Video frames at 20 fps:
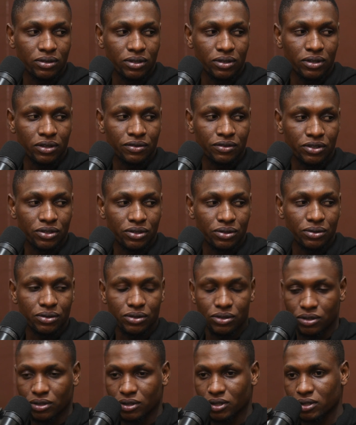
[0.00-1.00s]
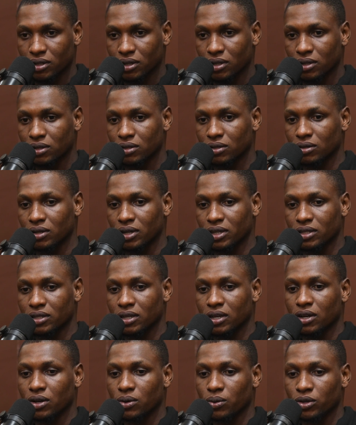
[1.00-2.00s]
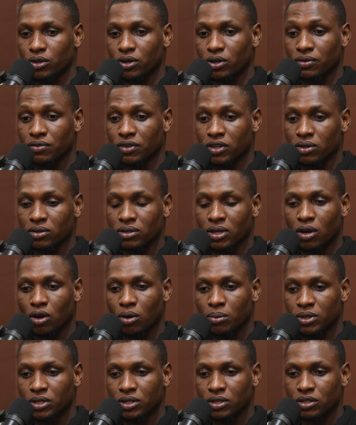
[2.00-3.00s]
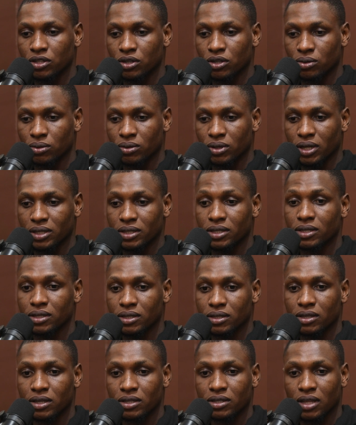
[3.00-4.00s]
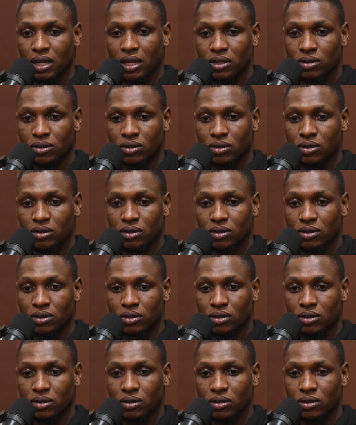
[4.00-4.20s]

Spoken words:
Do you understand? So that when your investors are coming in, they know that this is a